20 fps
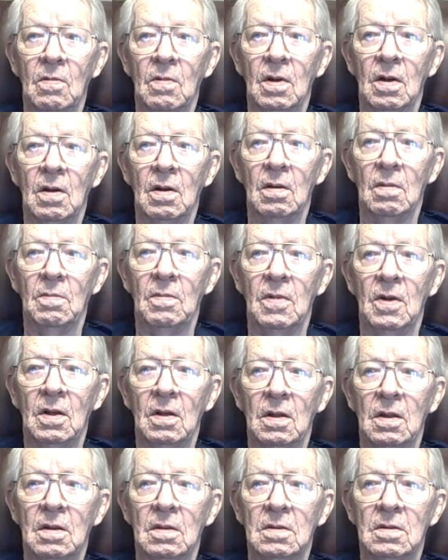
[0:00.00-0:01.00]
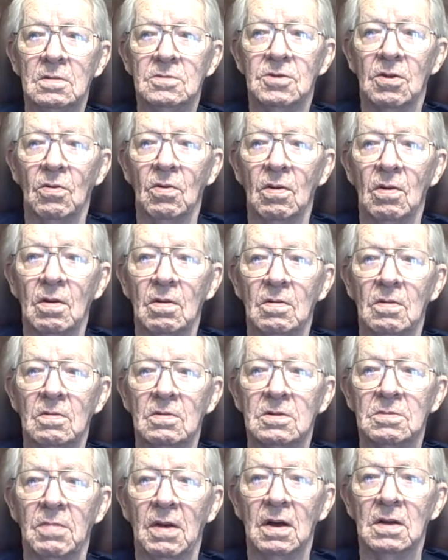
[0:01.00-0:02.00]
Well, and Soul it
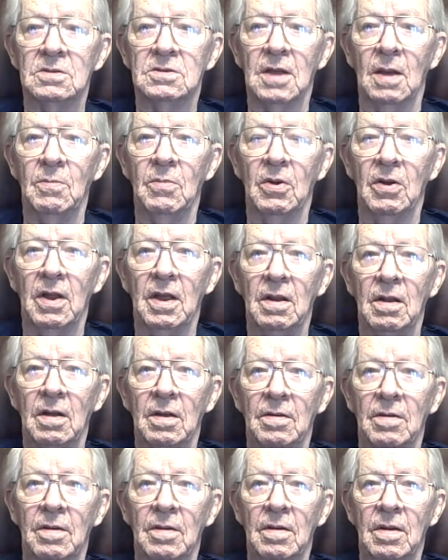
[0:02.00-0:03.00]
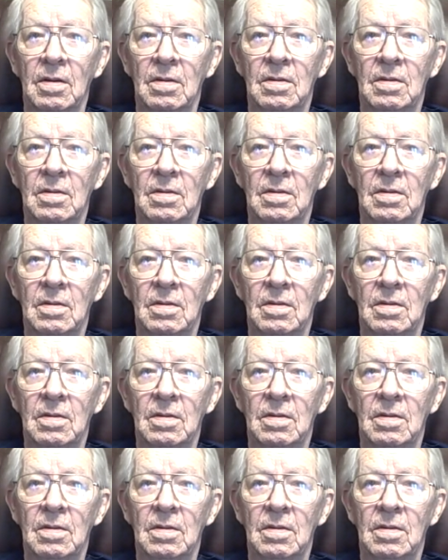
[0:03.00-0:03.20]
was about 700 or 800.